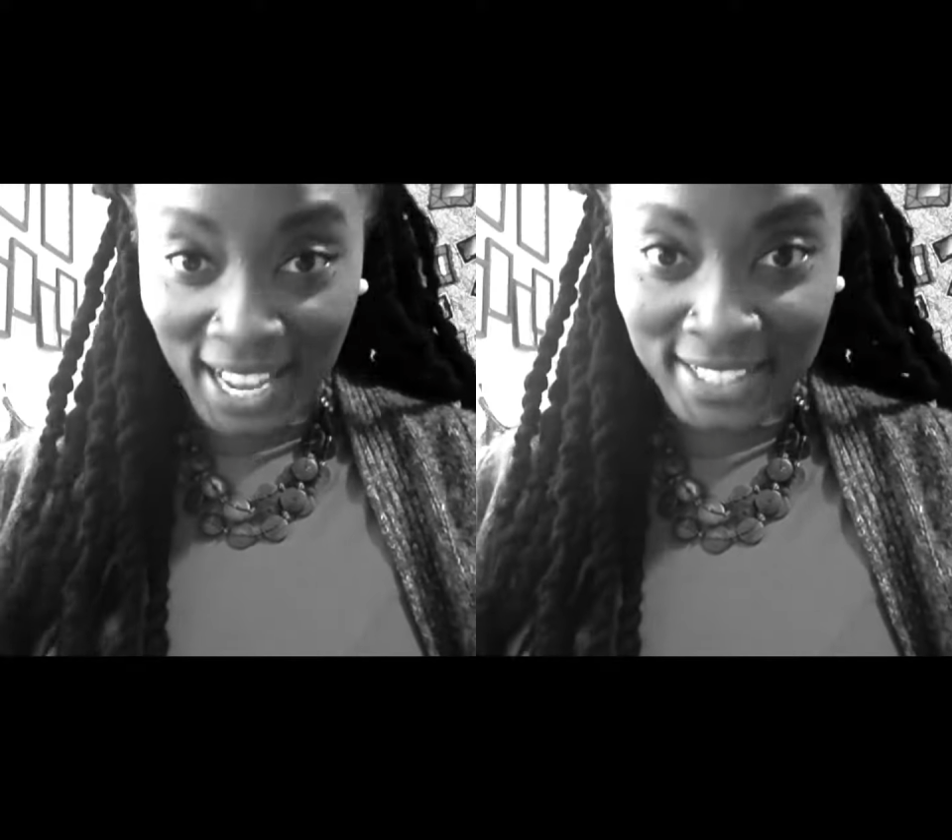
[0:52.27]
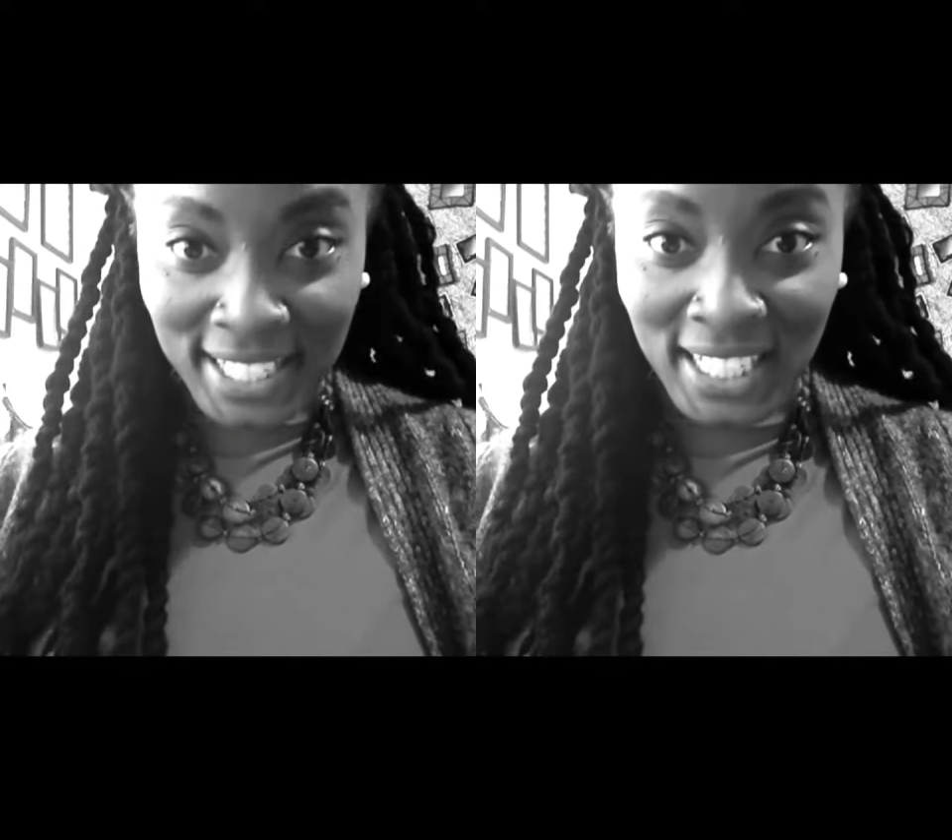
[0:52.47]

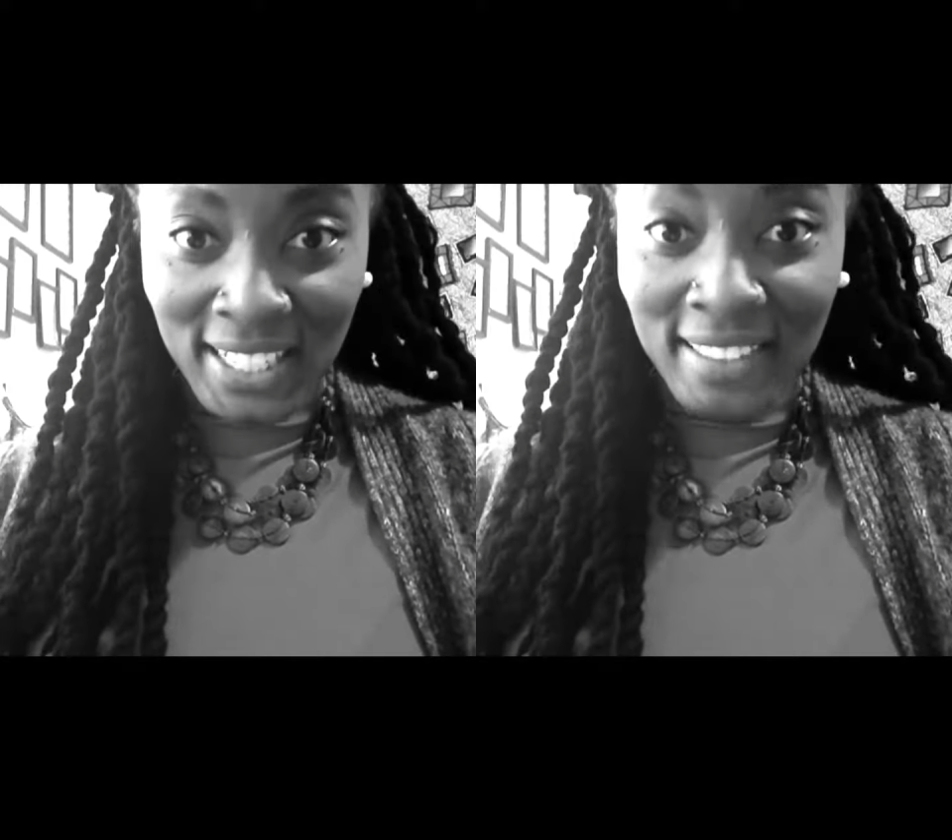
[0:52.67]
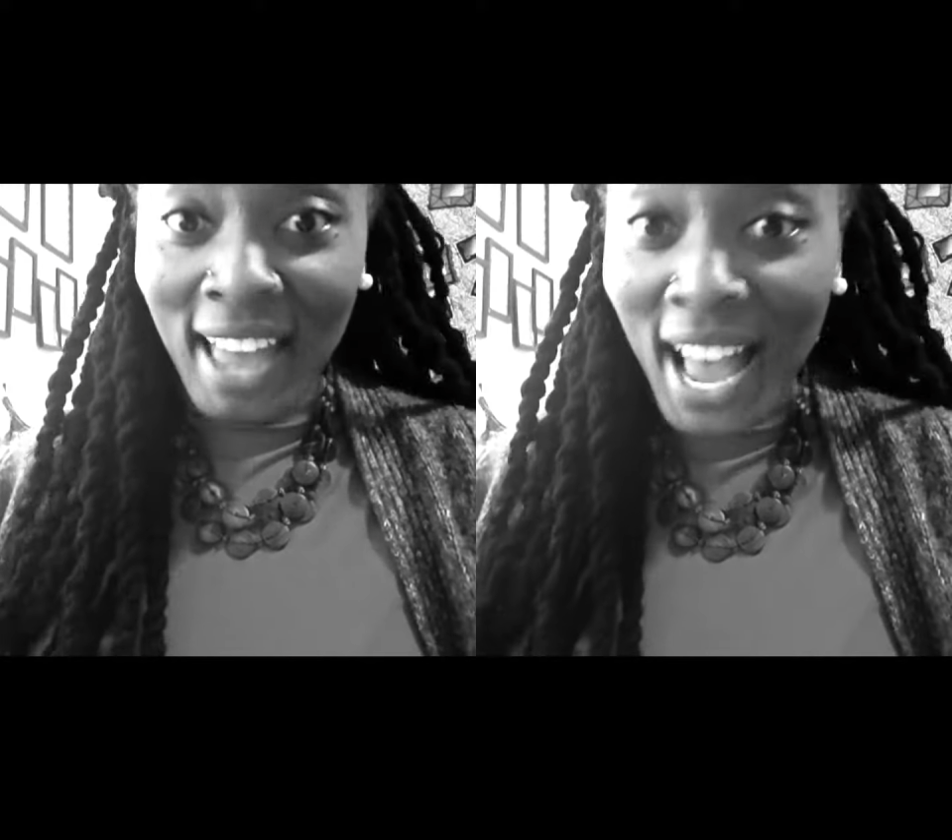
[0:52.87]
X key,
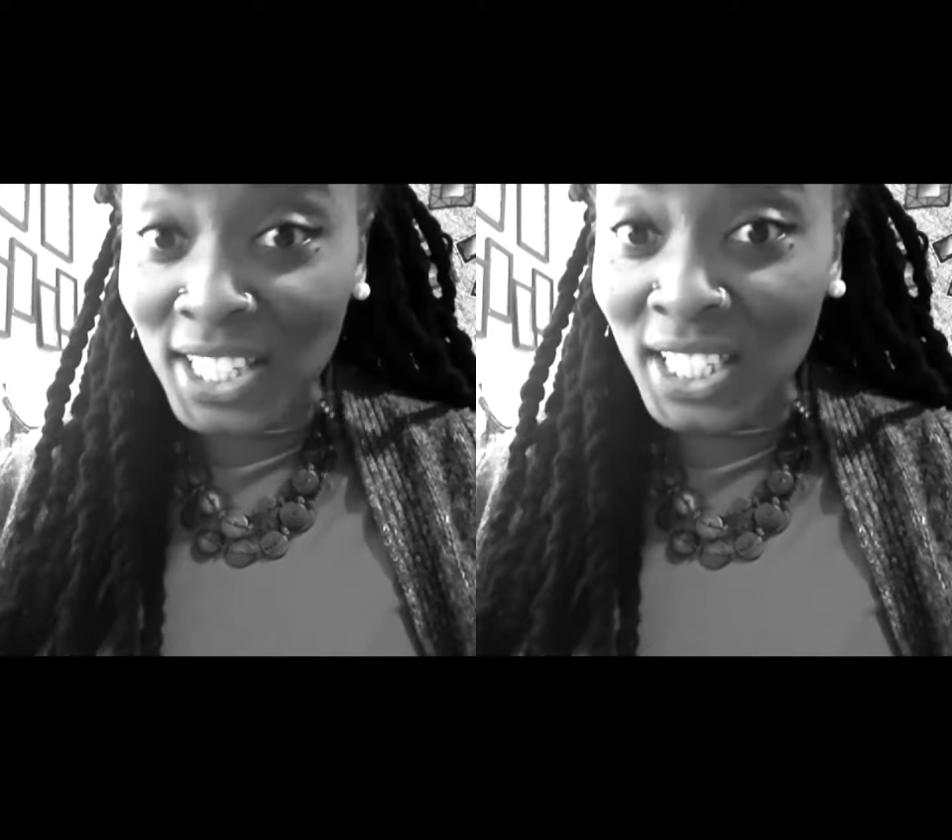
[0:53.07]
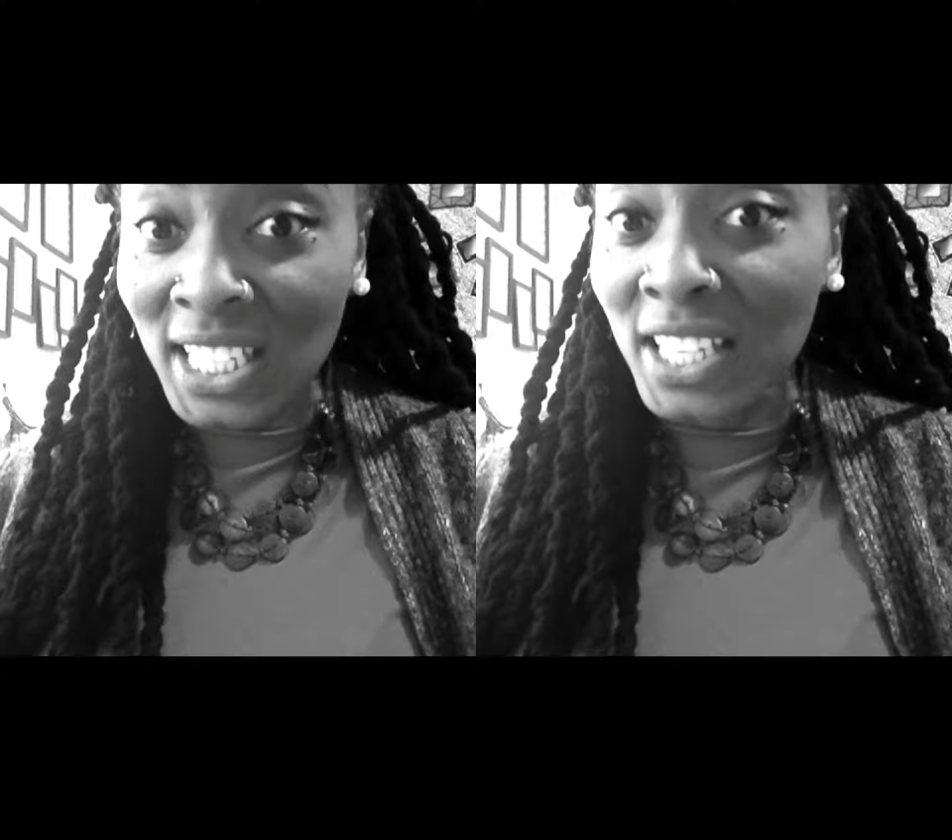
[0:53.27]
and the
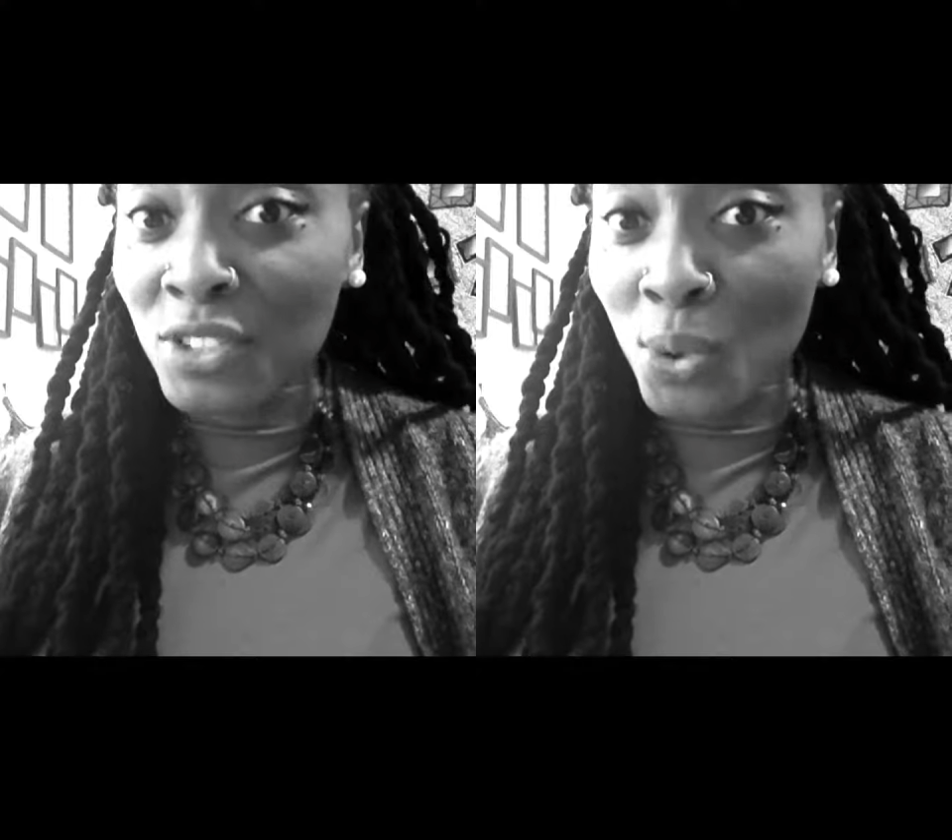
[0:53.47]
X key gives